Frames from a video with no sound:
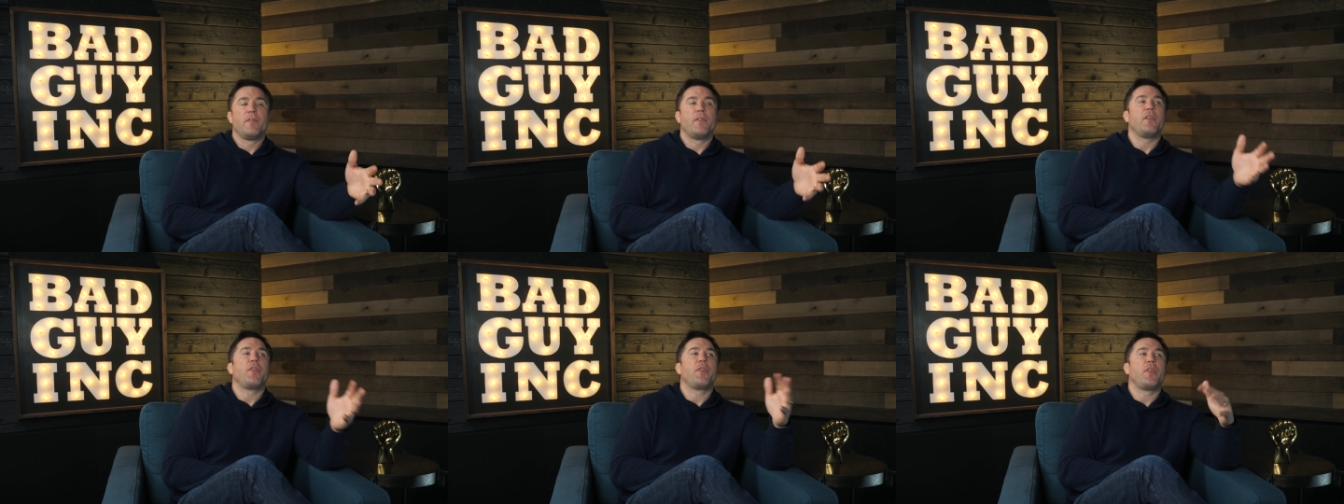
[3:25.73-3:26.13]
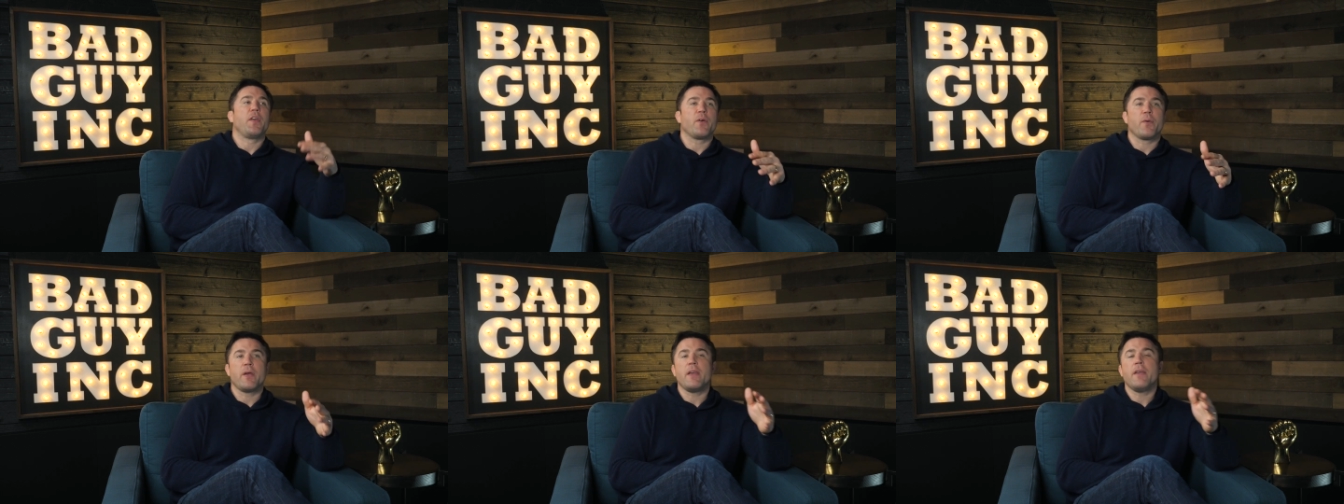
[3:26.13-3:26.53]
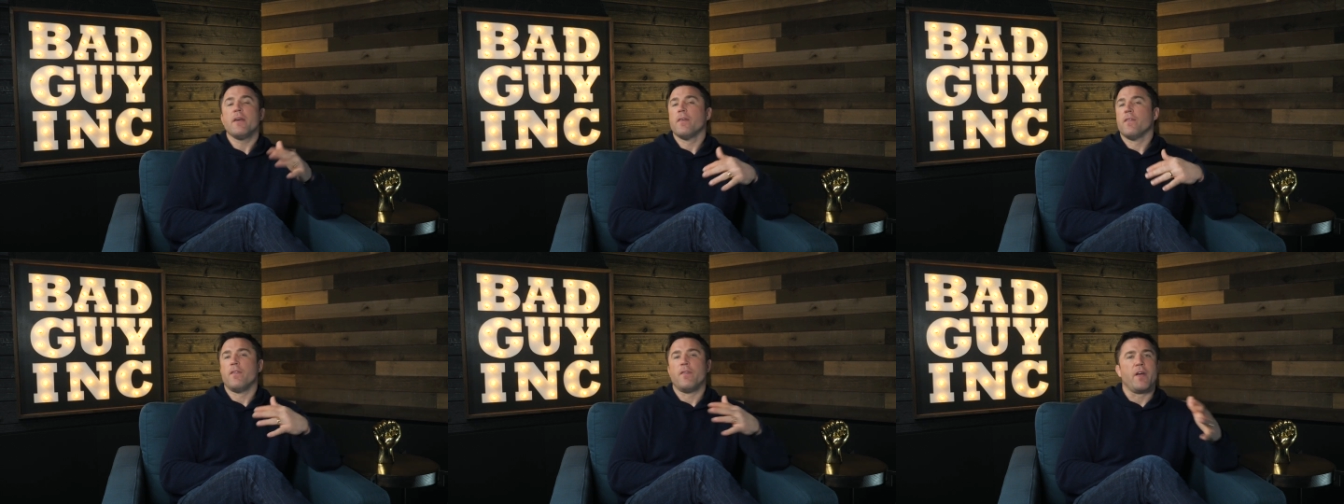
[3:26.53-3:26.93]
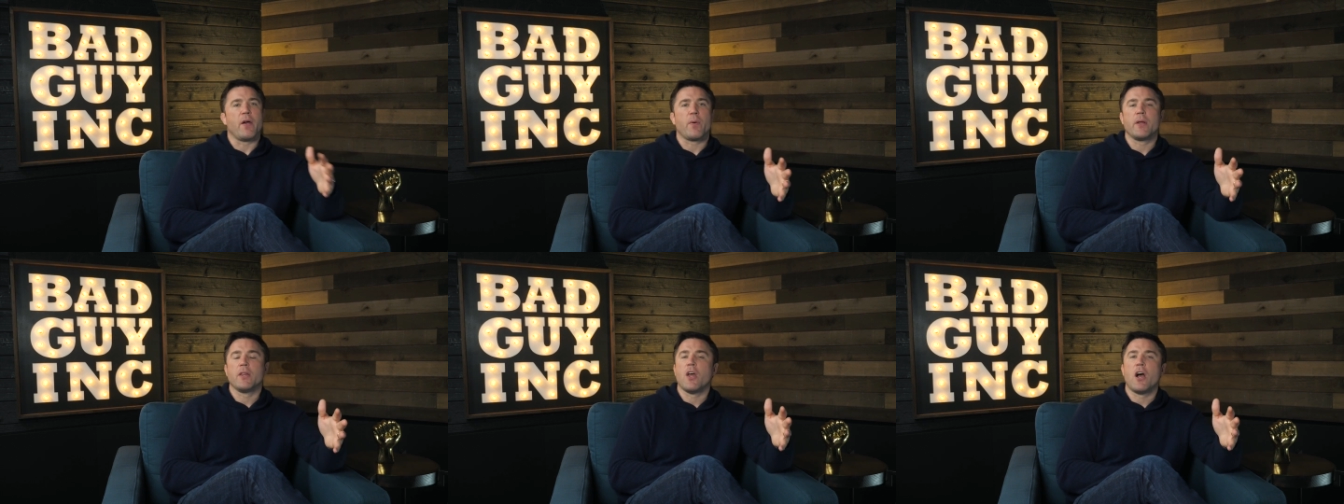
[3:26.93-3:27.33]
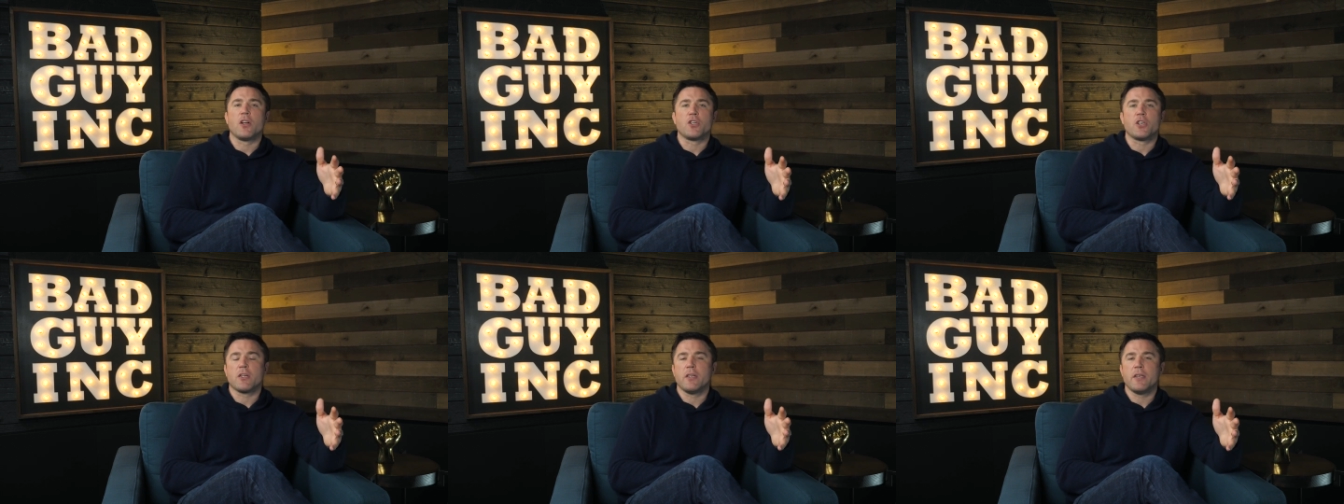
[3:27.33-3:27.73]
The theory, very
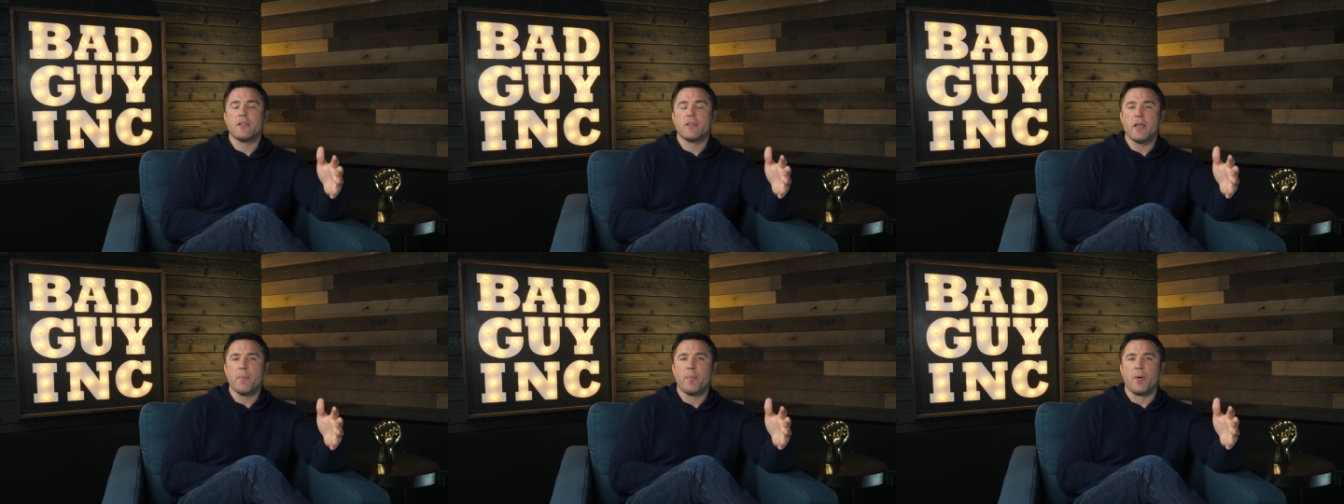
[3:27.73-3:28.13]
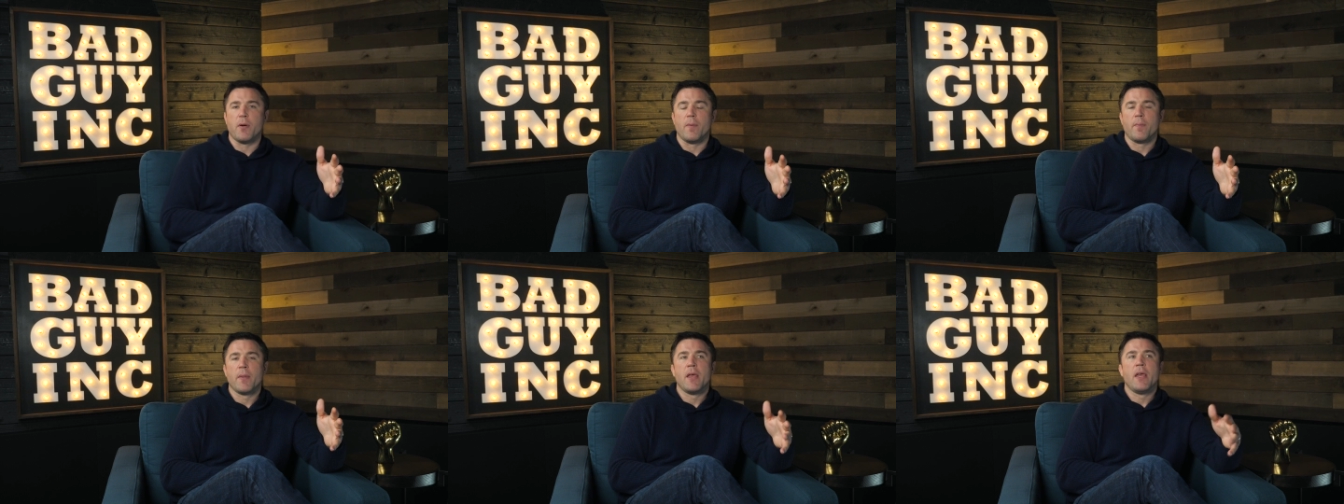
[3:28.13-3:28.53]
logically simple.